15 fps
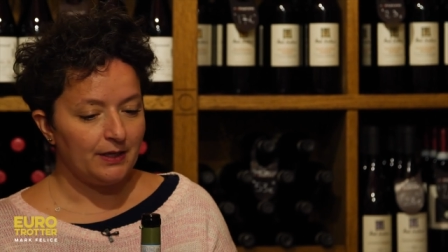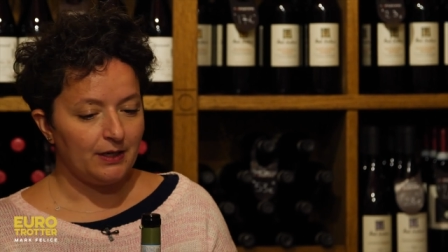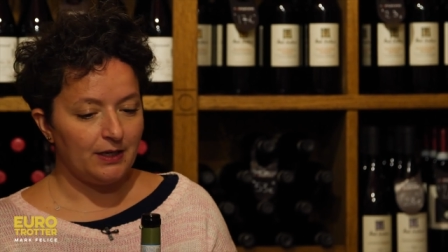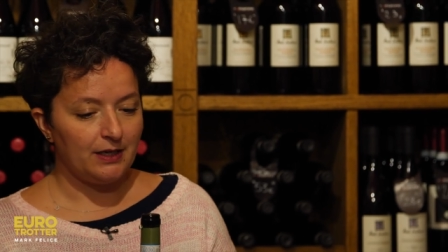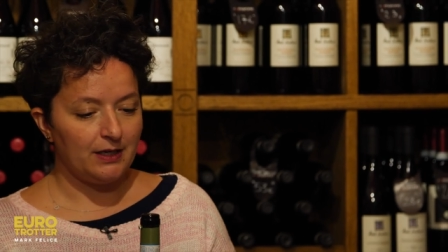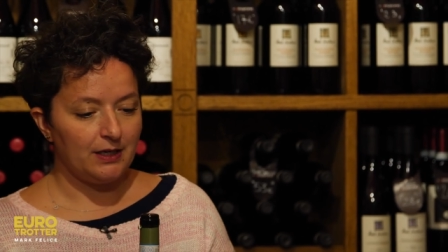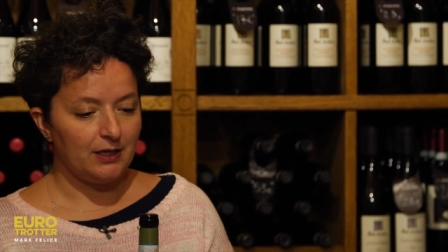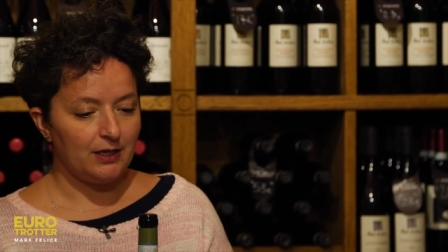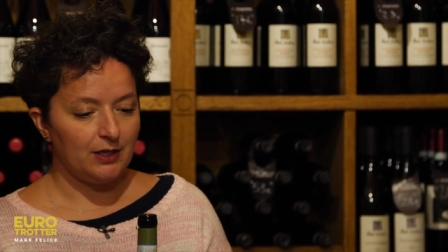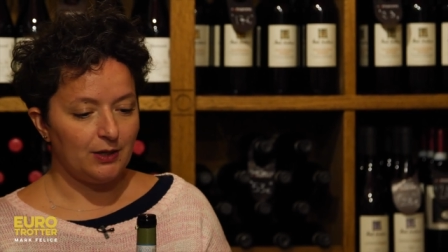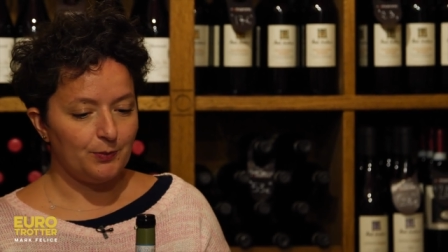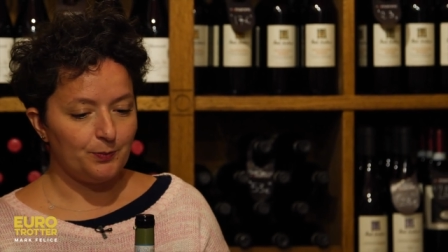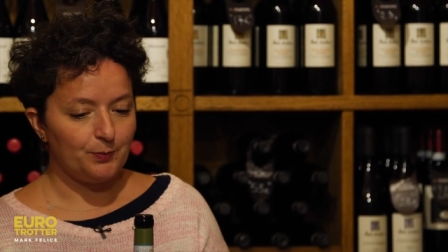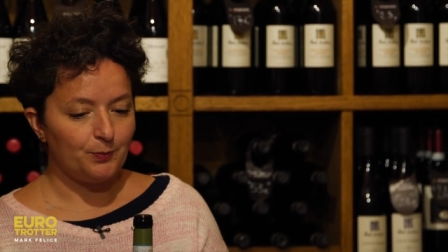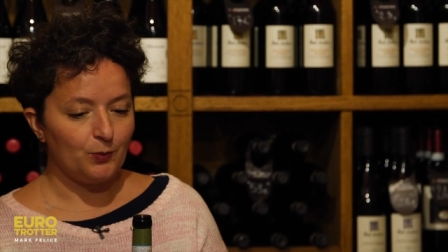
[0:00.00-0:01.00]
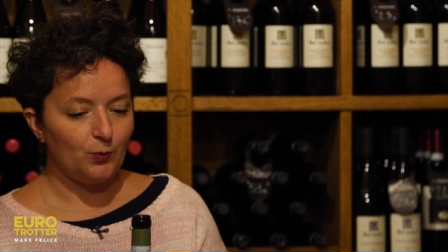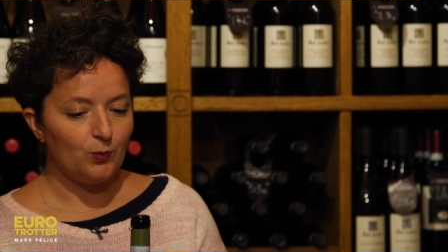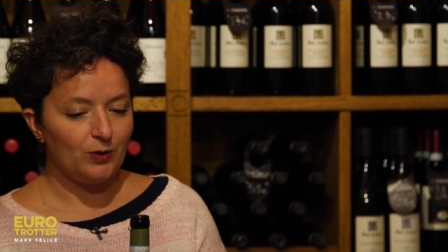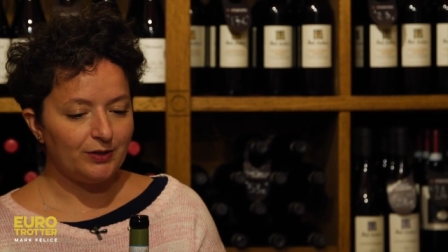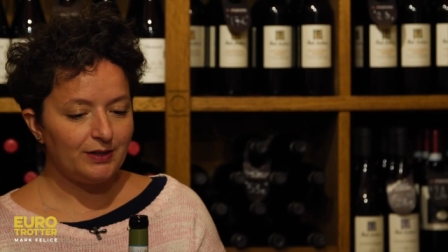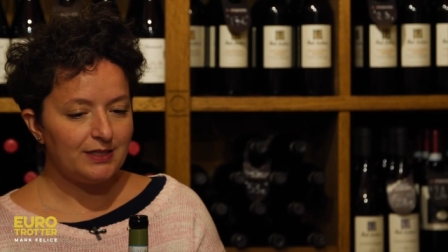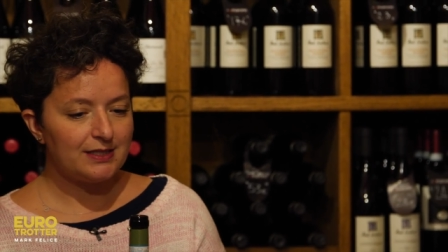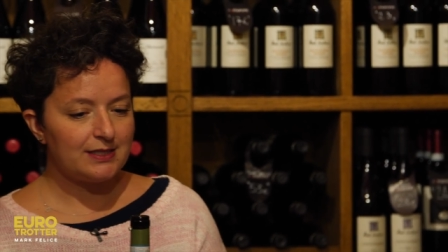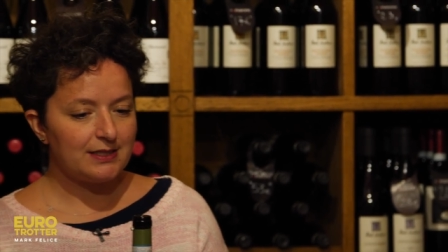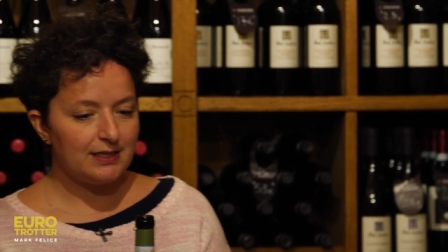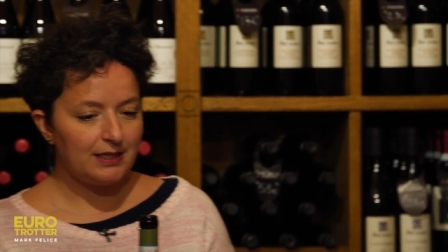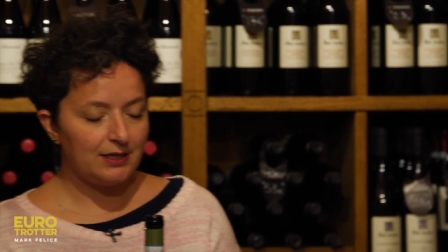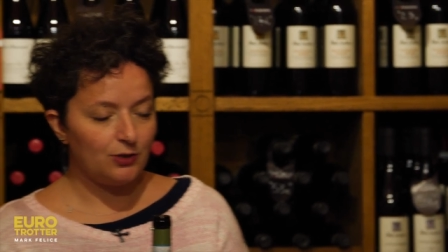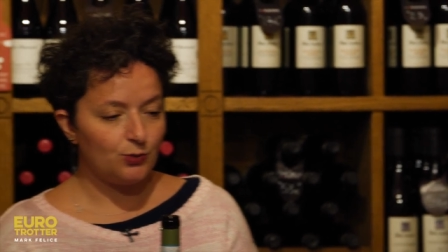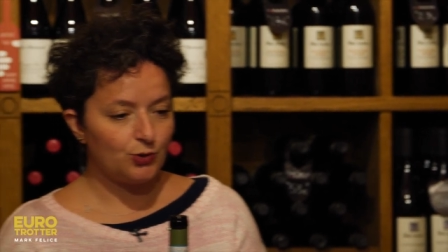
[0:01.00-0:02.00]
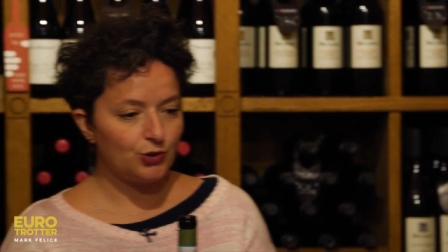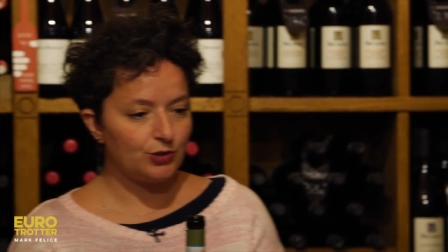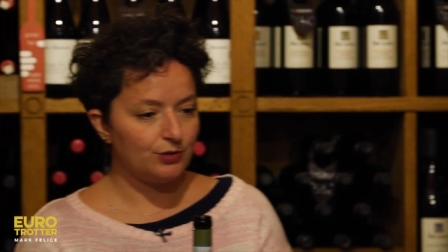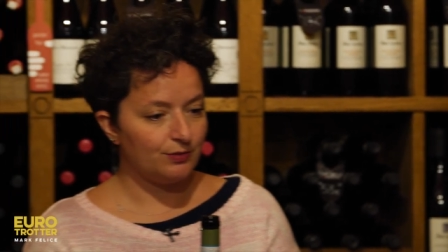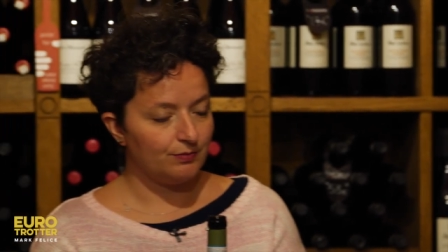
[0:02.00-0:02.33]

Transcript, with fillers: Uh, what distinguishes